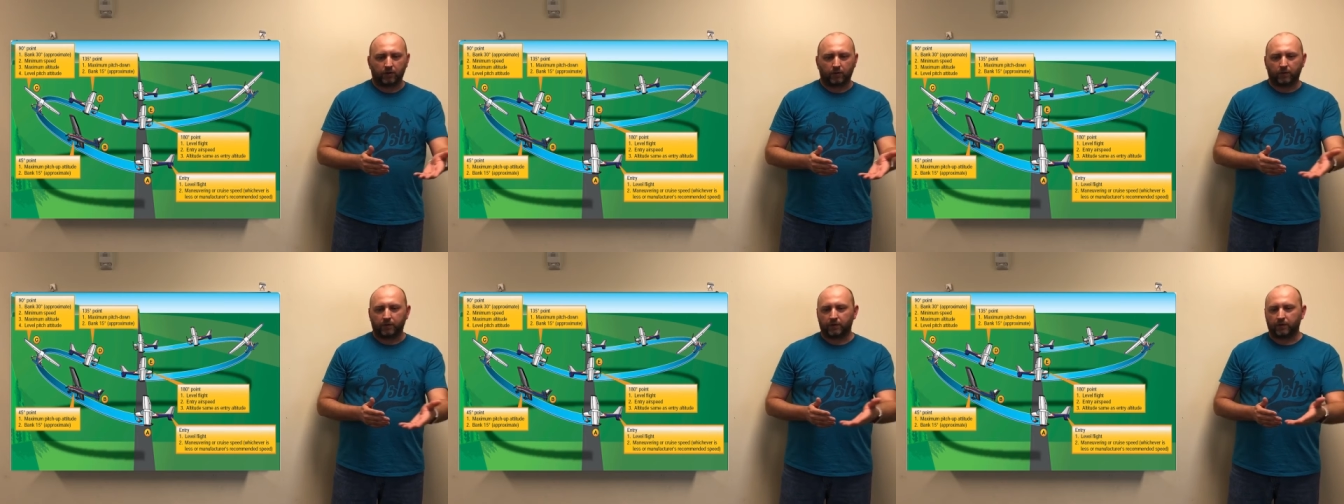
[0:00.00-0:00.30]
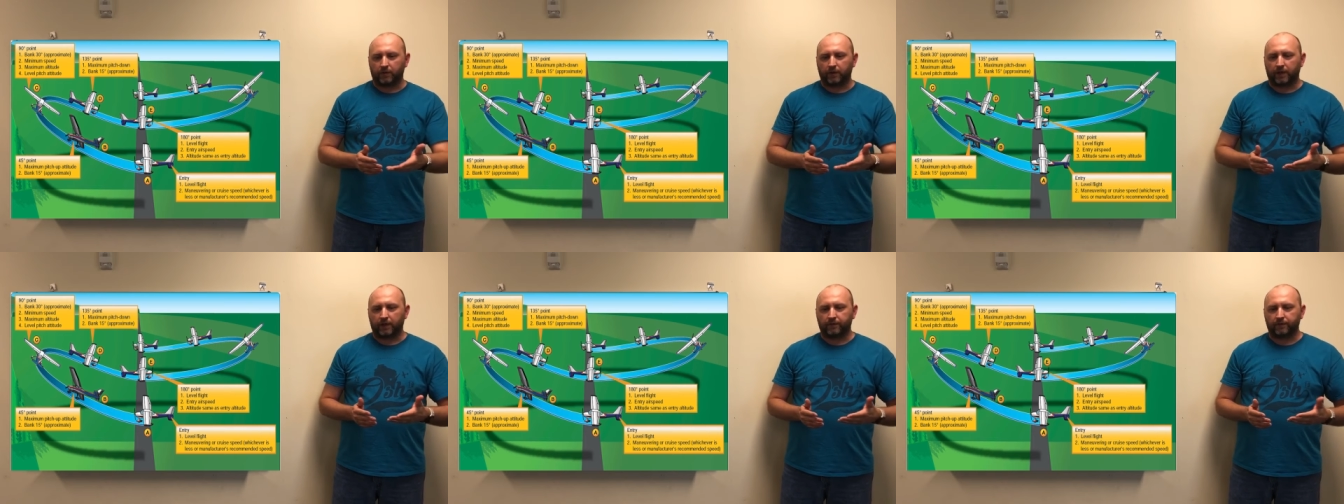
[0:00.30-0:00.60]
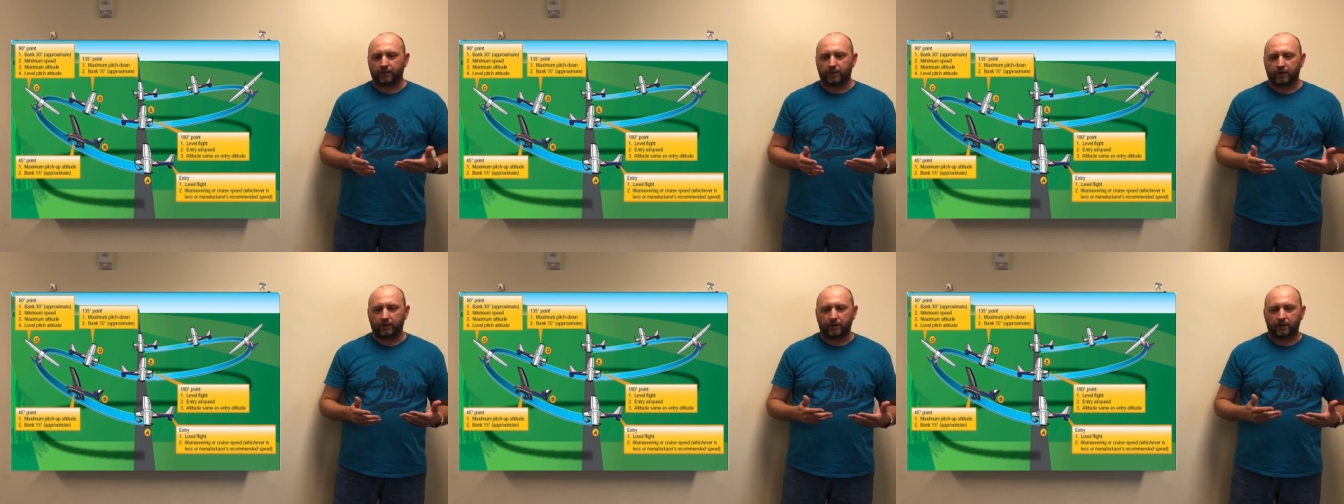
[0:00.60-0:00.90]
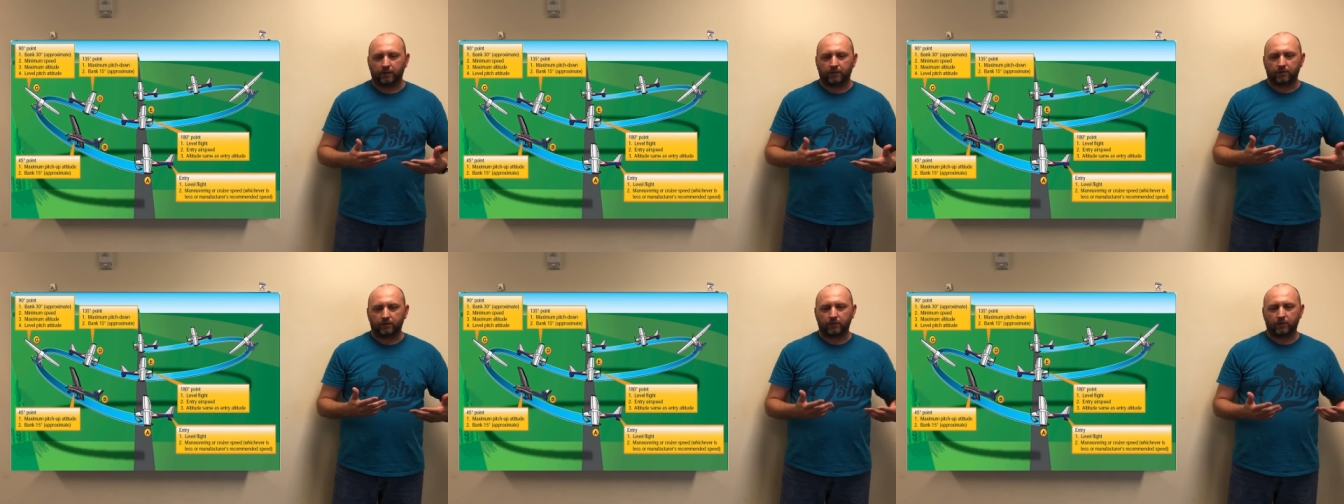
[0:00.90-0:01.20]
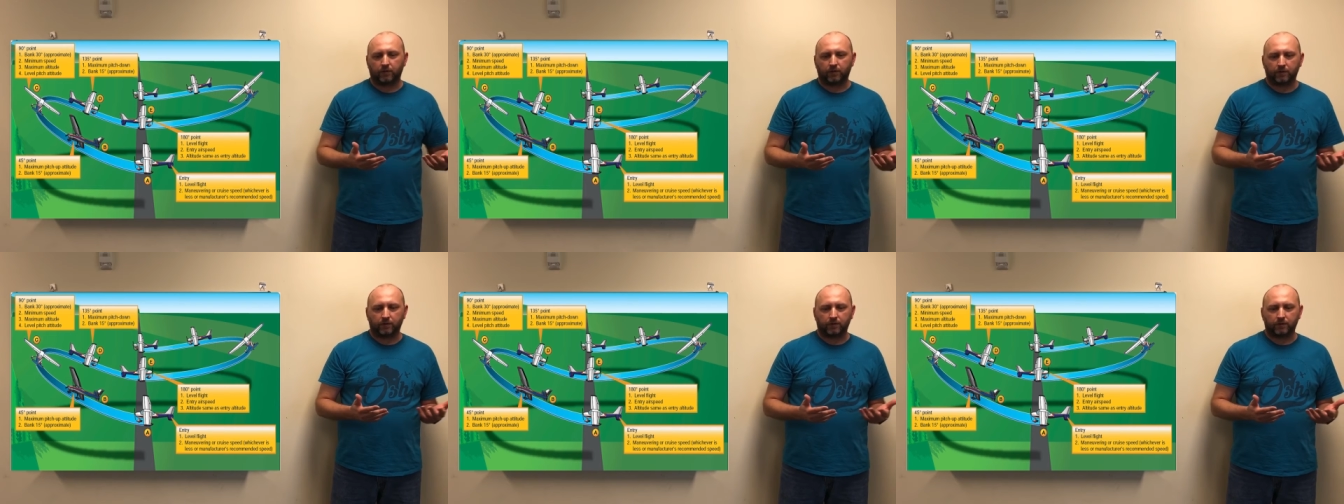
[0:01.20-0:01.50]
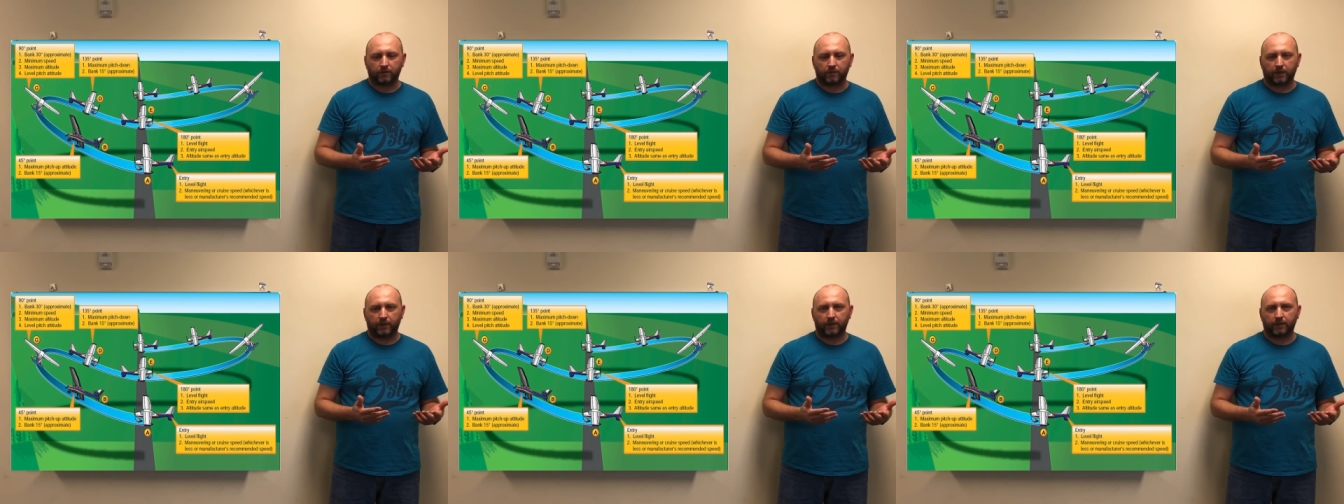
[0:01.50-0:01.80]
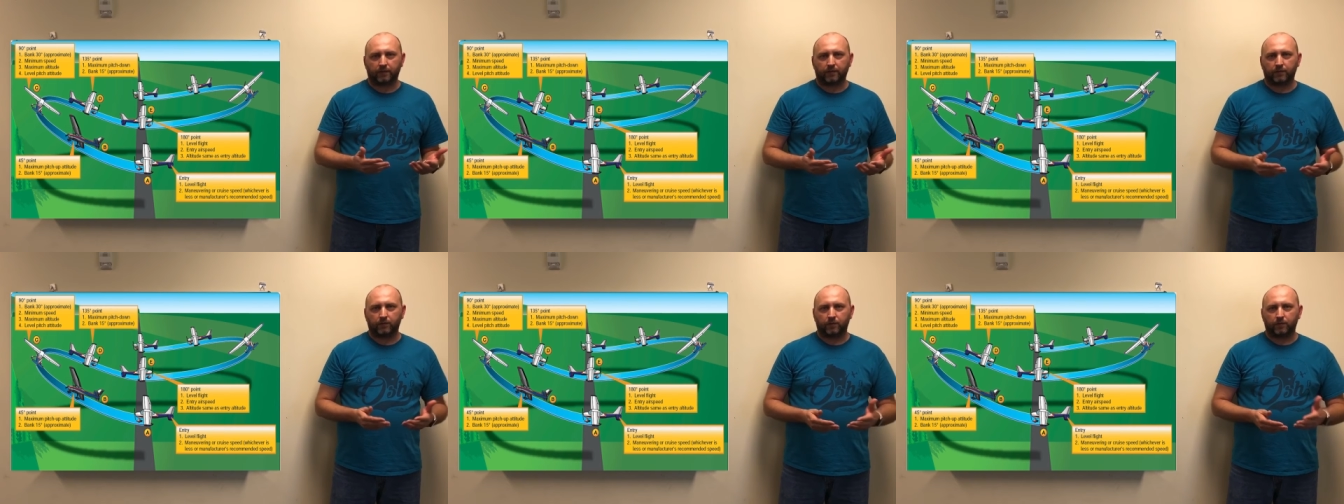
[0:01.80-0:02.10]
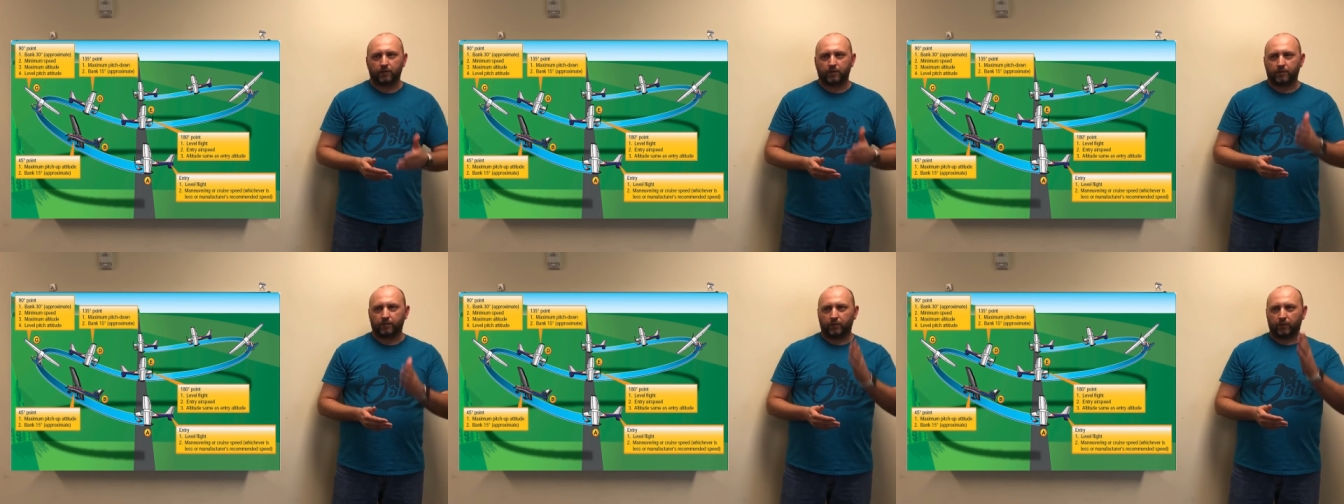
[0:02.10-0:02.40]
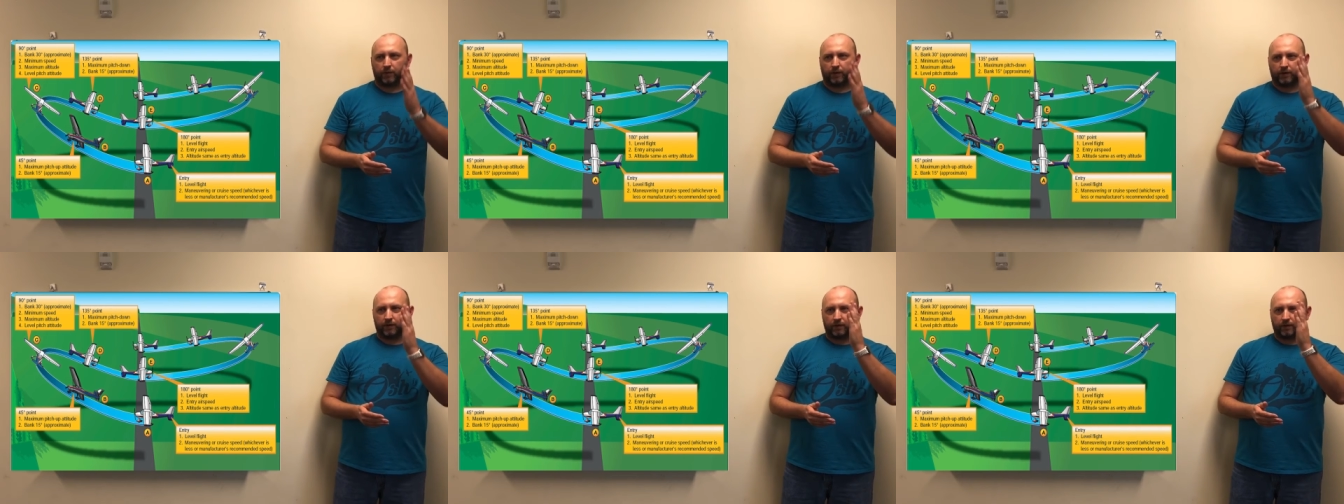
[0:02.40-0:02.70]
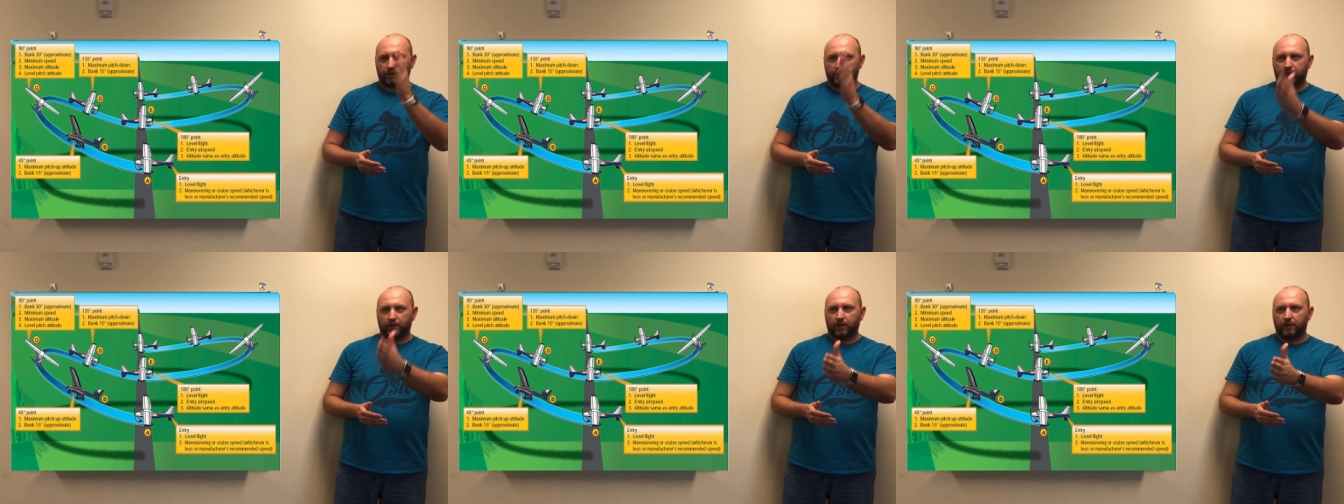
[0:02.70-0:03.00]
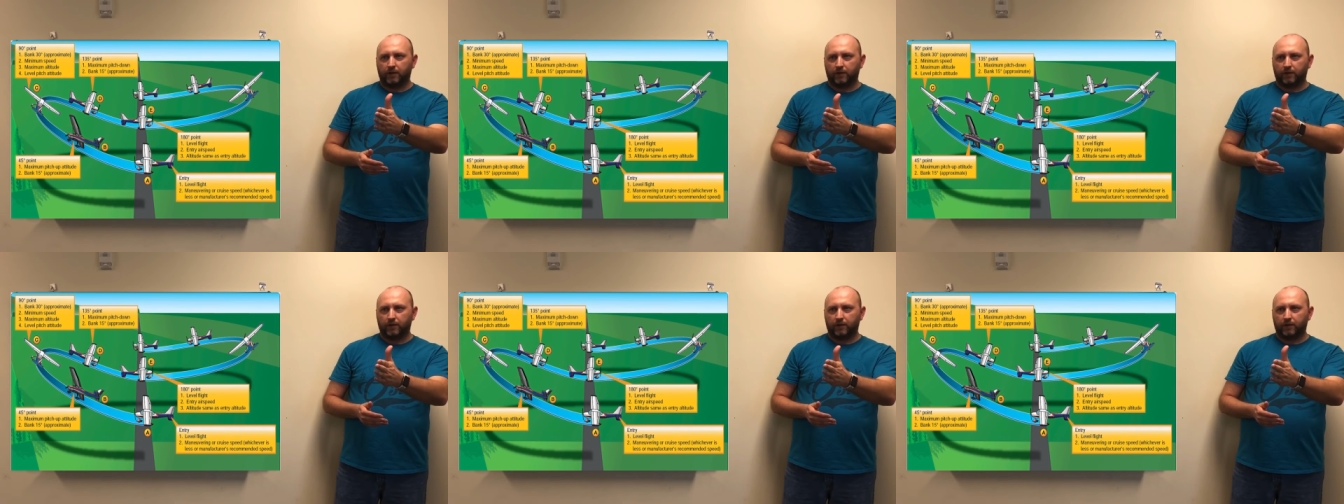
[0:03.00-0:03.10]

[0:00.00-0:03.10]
go with the graphic here. It's showing to the right, so we want a point that's